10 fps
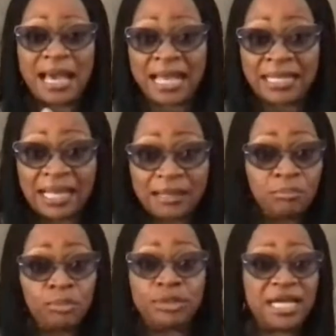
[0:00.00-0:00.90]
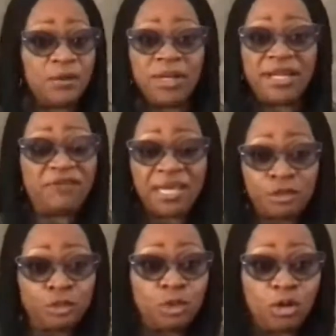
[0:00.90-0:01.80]
Allah, Buddha, whatever
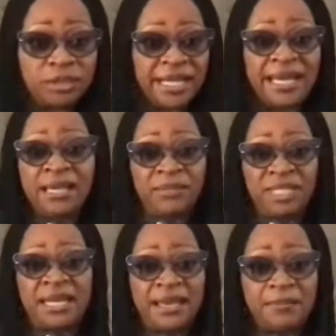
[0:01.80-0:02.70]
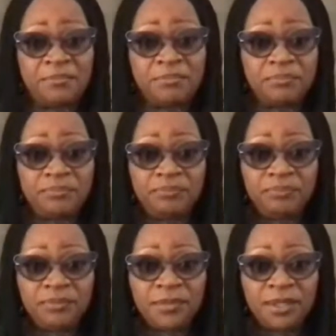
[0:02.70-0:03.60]
you call the I am that I am.
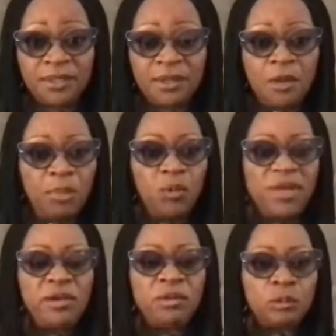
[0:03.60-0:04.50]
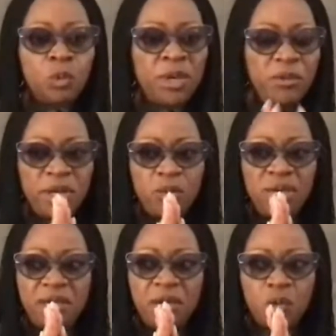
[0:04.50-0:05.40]
But we
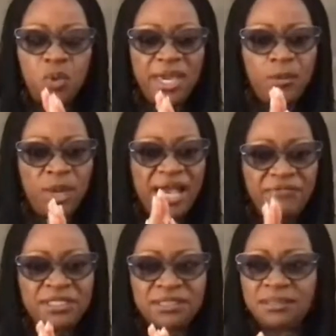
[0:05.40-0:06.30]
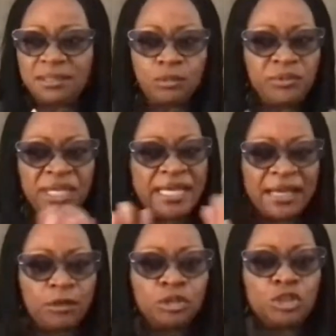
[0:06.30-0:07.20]
have this thing
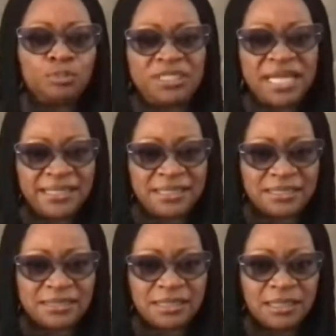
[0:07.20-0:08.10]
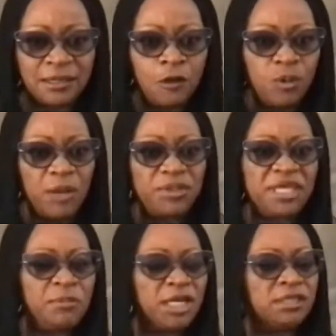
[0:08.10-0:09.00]
I call stupidities, where we
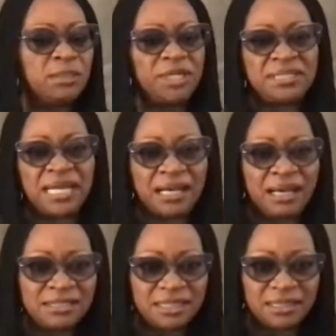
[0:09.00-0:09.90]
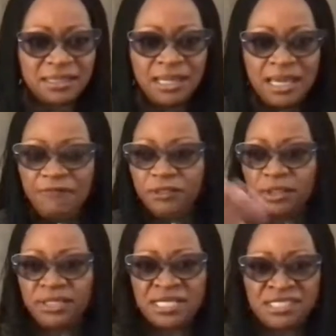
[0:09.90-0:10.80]
think because somebody's our cousin, even
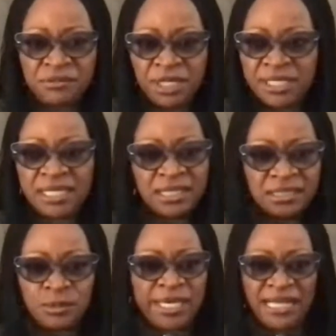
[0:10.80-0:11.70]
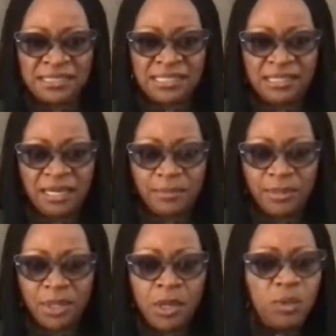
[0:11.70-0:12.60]
though they're serial killers, we can't see them.
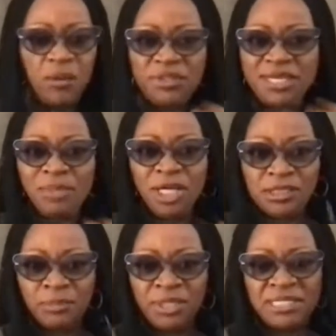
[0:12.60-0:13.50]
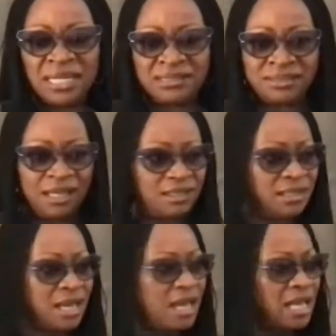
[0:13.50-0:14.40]
Where we think because somebody's our son
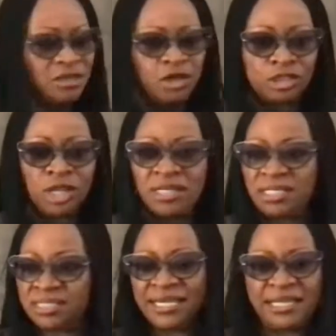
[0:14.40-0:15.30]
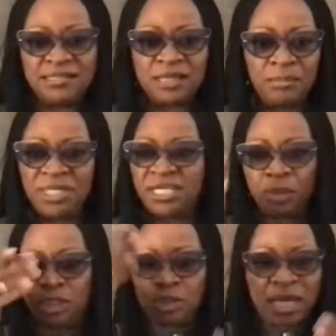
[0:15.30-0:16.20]
and your son is killing somebody,
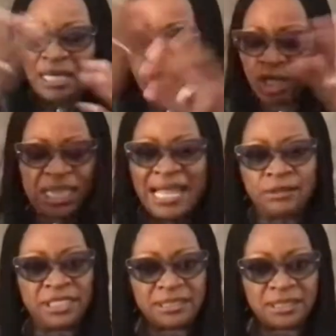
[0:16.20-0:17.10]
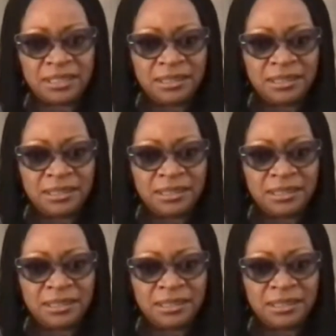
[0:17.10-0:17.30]
but you can't, you're clouded.